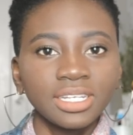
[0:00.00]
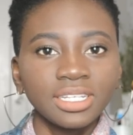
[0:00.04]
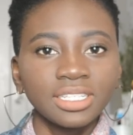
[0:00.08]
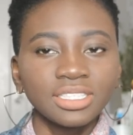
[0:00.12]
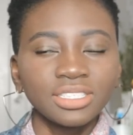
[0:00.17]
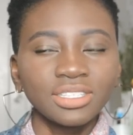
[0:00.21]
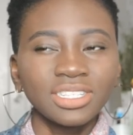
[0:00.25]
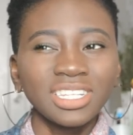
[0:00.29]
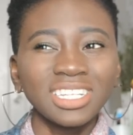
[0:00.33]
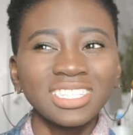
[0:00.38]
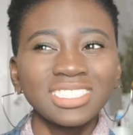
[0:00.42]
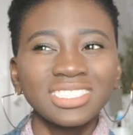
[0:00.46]

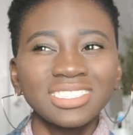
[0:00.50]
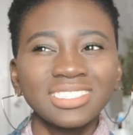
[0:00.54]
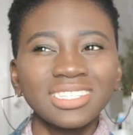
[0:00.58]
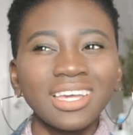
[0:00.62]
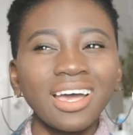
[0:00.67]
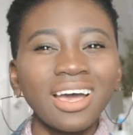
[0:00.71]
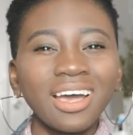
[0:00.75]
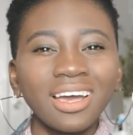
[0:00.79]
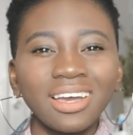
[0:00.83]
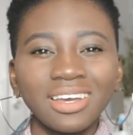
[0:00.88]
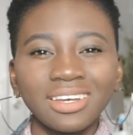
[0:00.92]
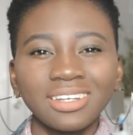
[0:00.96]
So that
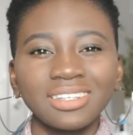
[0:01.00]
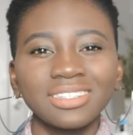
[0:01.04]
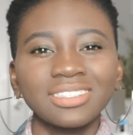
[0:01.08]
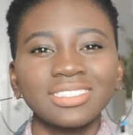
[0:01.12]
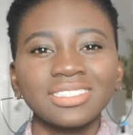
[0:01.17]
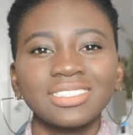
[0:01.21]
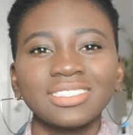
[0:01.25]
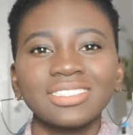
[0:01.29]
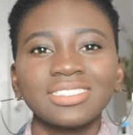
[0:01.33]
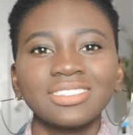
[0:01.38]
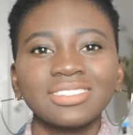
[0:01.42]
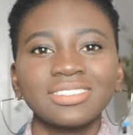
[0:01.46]

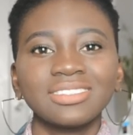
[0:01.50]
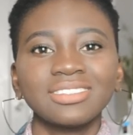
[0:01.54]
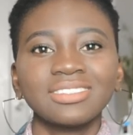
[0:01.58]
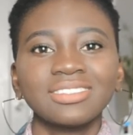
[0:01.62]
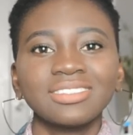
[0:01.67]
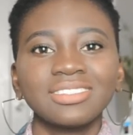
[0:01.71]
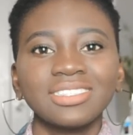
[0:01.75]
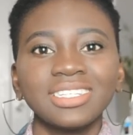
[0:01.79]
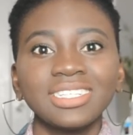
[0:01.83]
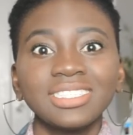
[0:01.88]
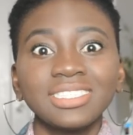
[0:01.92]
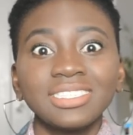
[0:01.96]
sucks.
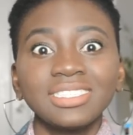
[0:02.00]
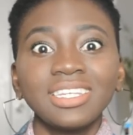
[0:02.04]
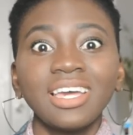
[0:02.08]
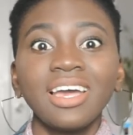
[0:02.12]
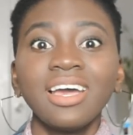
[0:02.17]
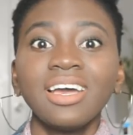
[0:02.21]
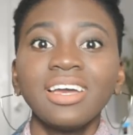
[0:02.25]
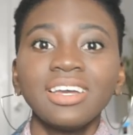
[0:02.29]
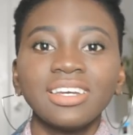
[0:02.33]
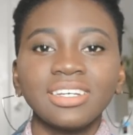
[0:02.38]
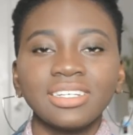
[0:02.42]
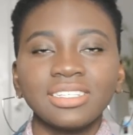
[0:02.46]
That
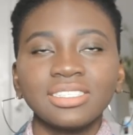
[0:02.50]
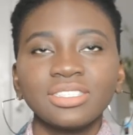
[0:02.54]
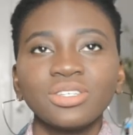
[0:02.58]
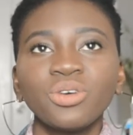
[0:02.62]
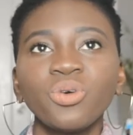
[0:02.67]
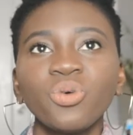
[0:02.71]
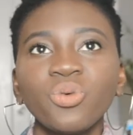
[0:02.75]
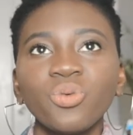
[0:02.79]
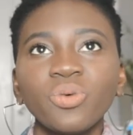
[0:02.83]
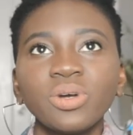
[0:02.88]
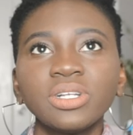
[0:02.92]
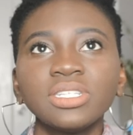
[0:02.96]
sucks.
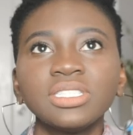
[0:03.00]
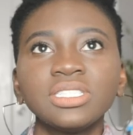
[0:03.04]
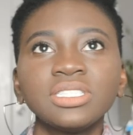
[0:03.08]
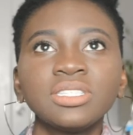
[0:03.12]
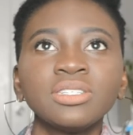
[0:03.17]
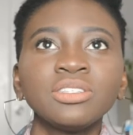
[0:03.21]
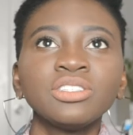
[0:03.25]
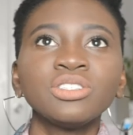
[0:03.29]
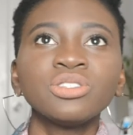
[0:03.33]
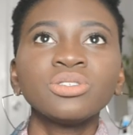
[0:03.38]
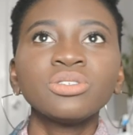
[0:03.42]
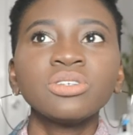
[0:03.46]
Who wants
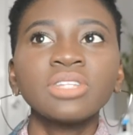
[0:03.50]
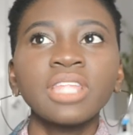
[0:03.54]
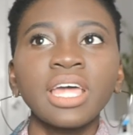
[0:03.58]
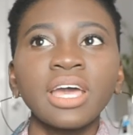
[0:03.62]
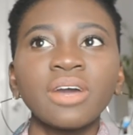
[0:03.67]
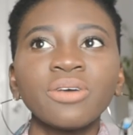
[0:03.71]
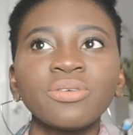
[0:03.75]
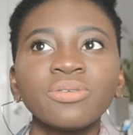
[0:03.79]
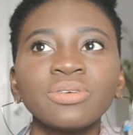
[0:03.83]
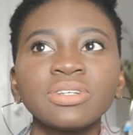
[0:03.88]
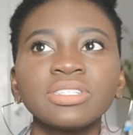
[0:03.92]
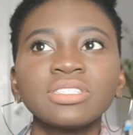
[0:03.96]
to do
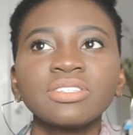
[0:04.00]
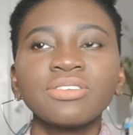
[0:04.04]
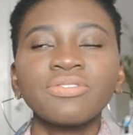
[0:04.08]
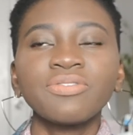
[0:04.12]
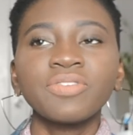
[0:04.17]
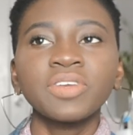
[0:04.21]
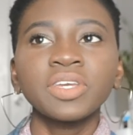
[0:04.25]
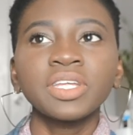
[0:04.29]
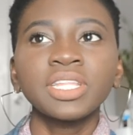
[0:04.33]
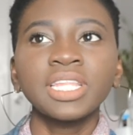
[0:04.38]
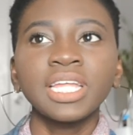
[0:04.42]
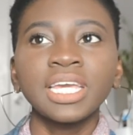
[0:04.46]
that? Who wants to
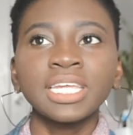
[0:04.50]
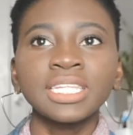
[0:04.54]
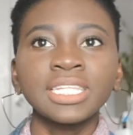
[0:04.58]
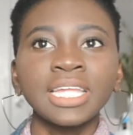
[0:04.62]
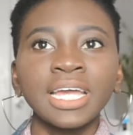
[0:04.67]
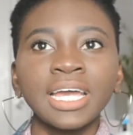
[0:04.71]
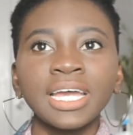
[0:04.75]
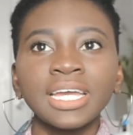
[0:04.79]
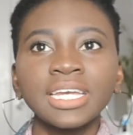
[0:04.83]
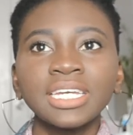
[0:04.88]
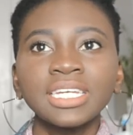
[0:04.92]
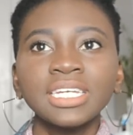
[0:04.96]
feel like
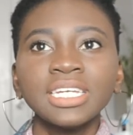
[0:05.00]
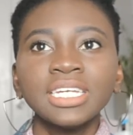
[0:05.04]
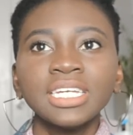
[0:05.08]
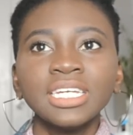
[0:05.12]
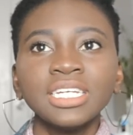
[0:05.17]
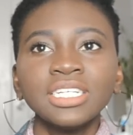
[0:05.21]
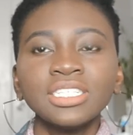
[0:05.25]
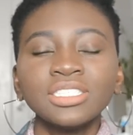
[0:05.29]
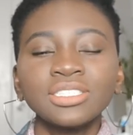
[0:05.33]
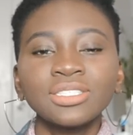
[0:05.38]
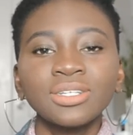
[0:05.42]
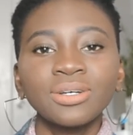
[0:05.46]
that?
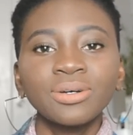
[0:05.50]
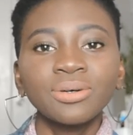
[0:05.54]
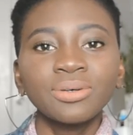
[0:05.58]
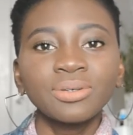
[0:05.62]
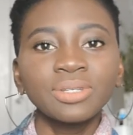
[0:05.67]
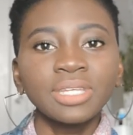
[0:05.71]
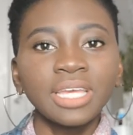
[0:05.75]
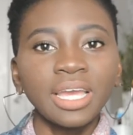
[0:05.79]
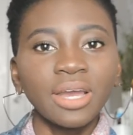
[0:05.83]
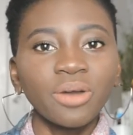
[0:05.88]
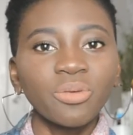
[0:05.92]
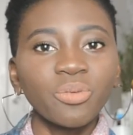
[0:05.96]
So,
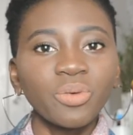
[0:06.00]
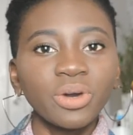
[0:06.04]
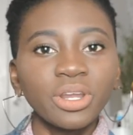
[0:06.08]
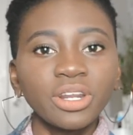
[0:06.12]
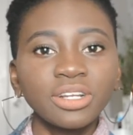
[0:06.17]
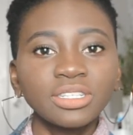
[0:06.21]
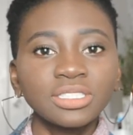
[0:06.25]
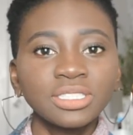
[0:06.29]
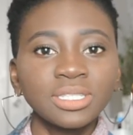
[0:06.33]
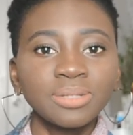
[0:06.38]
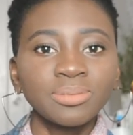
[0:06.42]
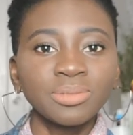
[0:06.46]
yeah, what
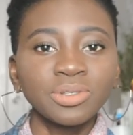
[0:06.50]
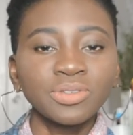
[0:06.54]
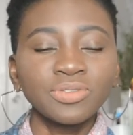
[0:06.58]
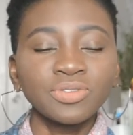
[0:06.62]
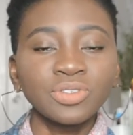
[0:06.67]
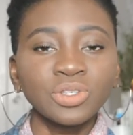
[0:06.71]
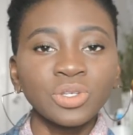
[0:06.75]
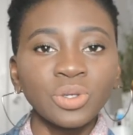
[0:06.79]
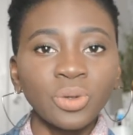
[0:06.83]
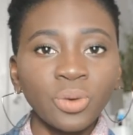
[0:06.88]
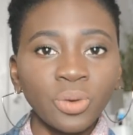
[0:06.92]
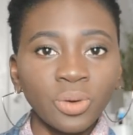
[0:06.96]
are some of
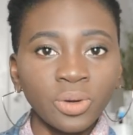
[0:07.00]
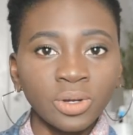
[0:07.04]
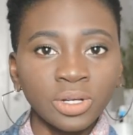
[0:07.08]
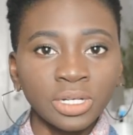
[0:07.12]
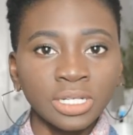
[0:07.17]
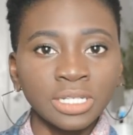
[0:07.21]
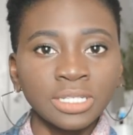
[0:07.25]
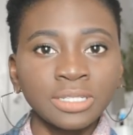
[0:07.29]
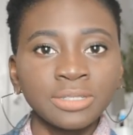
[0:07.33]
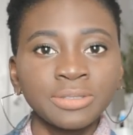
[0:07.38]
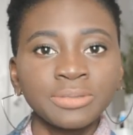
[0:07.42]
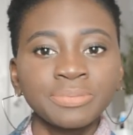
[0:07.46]

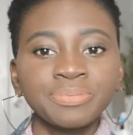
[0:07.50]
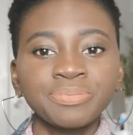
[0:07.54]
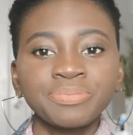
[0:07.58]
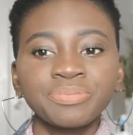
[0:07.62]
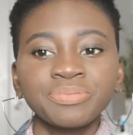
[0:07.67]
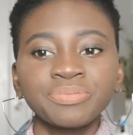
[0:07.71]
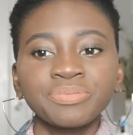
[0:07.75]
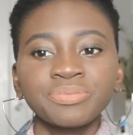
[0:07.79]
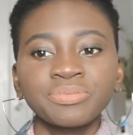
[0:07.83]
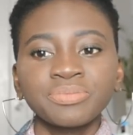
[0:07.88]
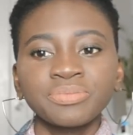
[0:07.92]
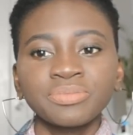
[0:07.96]
your
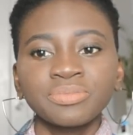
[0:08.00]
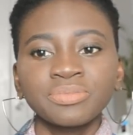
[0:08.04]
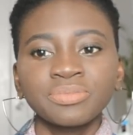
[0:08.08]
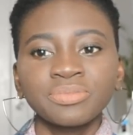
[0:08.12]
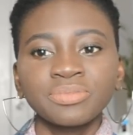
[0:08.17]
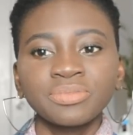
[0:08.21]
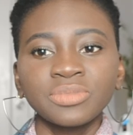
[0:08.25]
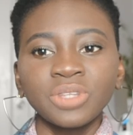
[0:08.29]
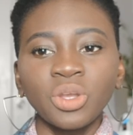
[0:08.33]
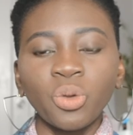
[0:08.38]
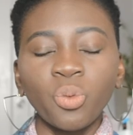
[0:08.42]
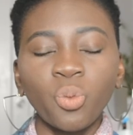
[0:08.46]

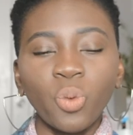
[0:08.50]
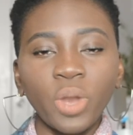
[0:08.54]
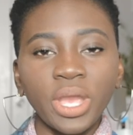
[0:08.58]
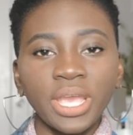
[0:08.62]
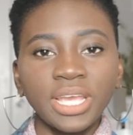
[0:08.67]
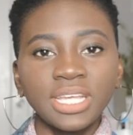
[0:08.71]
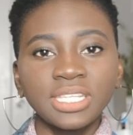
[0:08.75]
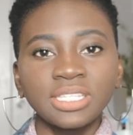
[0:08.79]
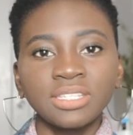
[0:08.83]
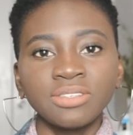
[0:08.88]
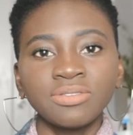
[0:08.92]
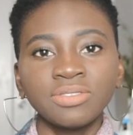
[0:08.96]

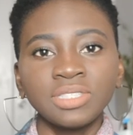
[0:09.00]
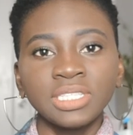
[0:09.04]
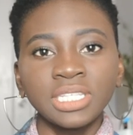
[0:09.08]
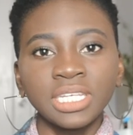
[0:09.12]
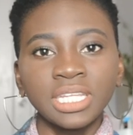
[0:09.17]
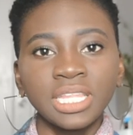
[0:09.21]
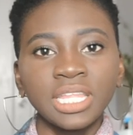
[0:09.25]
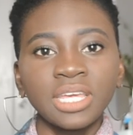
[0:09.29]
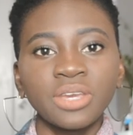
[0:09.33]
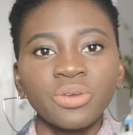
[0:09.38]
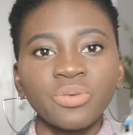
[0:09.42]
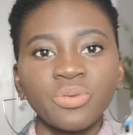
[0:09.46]
ways of
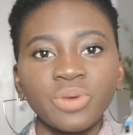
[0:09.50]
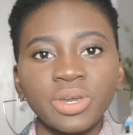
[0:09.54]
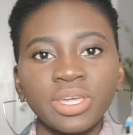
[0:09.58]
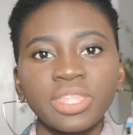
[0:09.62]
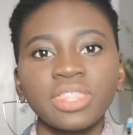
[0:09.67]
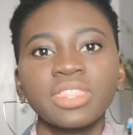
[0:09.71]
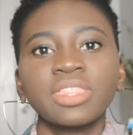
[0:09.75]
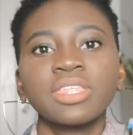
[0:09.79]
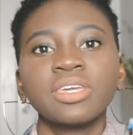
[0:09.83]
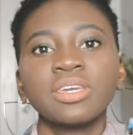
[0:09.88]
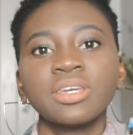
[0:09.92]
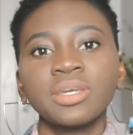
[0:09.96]
dealing
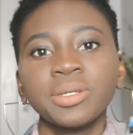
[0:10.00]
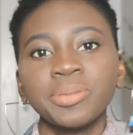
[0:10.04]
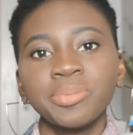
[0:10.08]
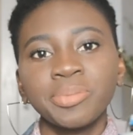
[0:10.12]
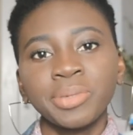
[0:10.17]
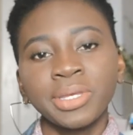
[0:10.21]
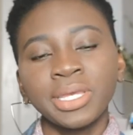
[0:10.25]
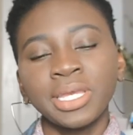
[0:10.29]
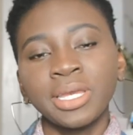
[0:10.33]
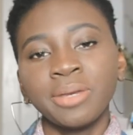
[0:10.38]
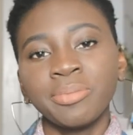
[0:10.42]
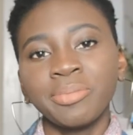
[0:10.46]
with
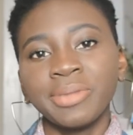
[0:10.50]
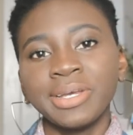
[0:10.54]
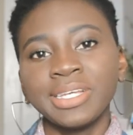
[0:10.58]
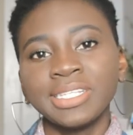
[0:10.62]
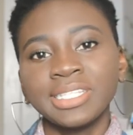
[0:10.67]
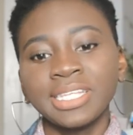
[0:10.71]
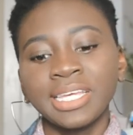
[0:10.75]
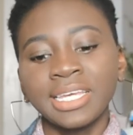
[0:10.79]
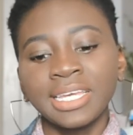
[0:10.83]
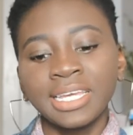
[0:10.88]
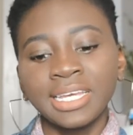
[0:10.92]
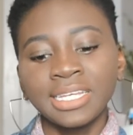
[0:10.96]

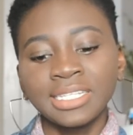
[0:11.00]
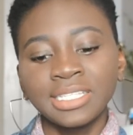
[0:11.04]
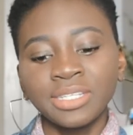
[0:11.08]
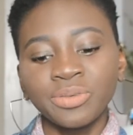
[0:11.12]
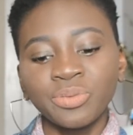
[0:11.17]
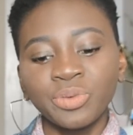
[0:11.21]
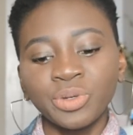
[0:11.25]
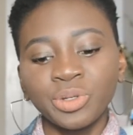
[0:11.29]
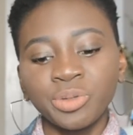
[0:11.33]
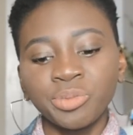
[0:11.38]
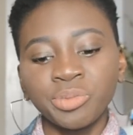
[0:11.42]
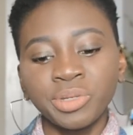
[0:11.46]
PMS? I guess
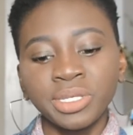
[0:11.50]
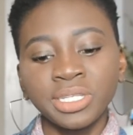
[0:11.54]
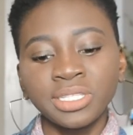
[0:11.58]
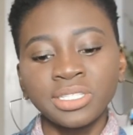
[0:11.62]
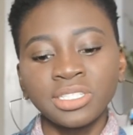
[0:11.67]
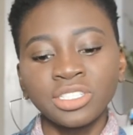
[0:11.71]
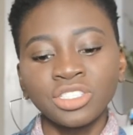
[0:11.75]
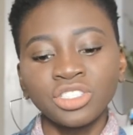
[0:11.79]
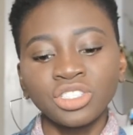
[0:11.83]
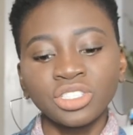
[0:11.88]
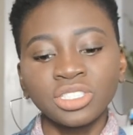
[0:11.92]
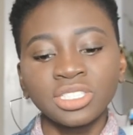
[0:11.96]
it would be
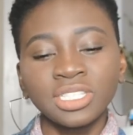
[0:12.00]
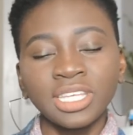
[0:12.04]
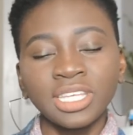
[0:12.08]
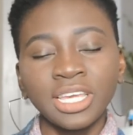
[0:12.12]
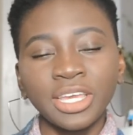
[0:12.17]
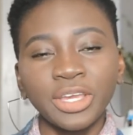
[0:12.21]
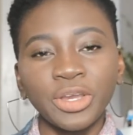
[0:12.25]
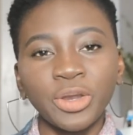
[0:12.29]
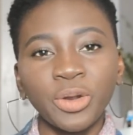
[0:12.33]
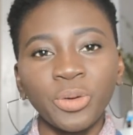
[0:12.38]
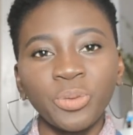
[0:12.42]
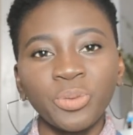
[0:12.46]
to just,
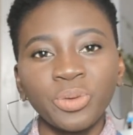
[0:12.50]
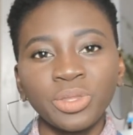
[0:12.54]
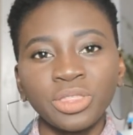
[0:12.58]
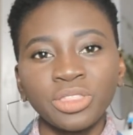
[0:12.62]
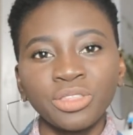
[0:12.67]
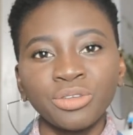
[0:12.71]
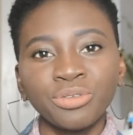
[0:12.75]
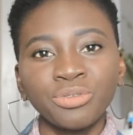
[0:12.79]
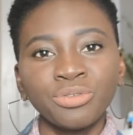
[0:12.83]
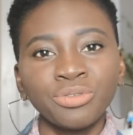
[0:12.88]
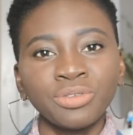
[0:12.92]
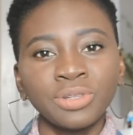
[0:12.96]
like, go with
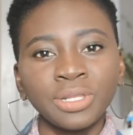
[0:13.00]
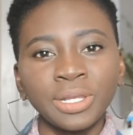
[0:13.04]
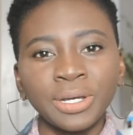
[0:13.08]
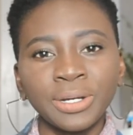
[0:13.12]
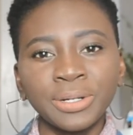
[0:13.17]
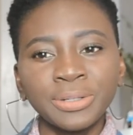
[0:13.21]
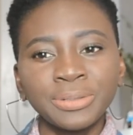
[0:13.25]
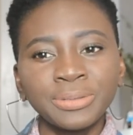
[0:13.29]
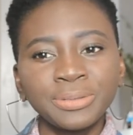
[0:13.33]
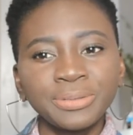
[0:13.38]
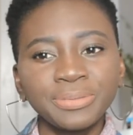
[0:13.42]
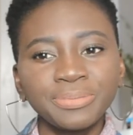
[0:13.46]
the
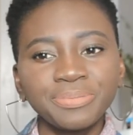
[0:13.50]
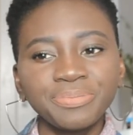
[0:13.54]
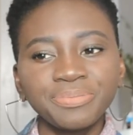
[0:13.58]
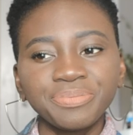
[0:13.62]
flow.